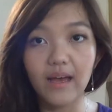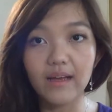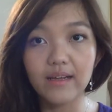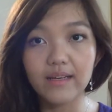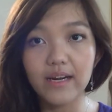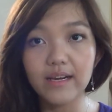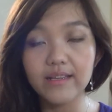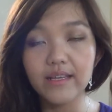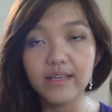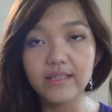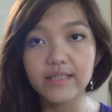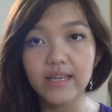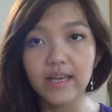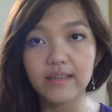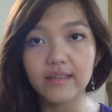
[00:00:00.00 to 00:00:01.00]
Another thing
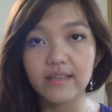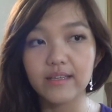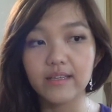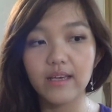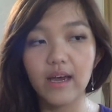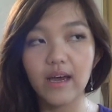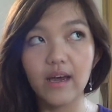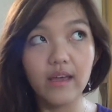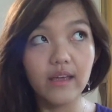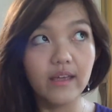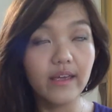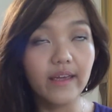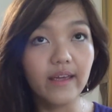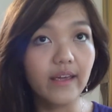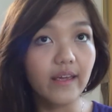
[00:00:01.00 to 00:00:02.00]
is that
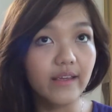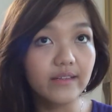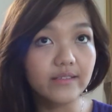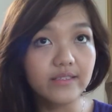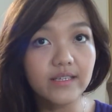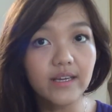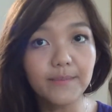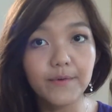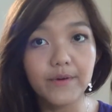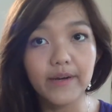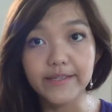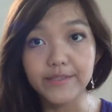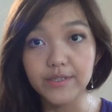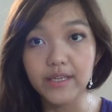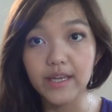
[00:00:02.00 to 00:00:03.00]
I in Singapore
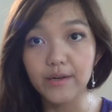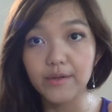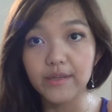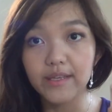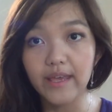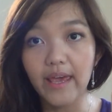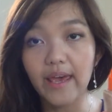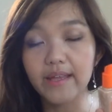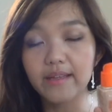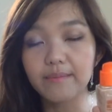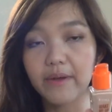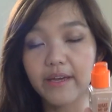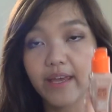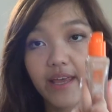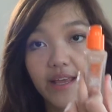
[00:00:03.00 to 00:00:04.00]
actually cannot get
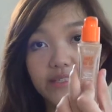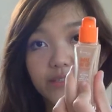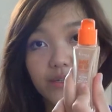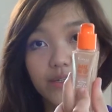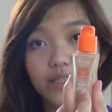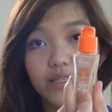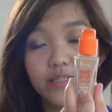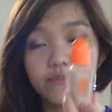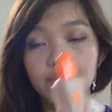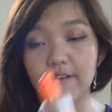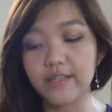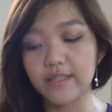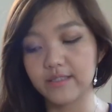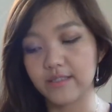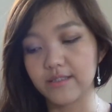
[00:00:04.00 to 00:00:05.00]
my hands on this
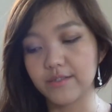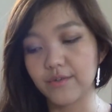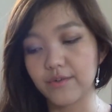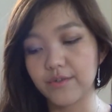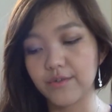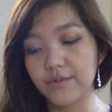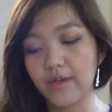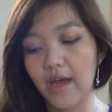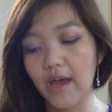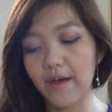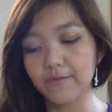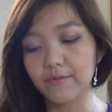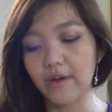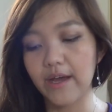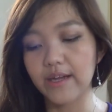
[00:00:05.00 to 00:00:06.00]
foundation, so you
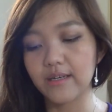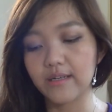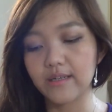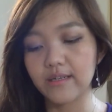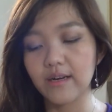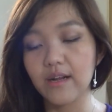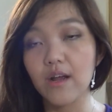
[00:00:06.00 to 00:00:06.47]
have to either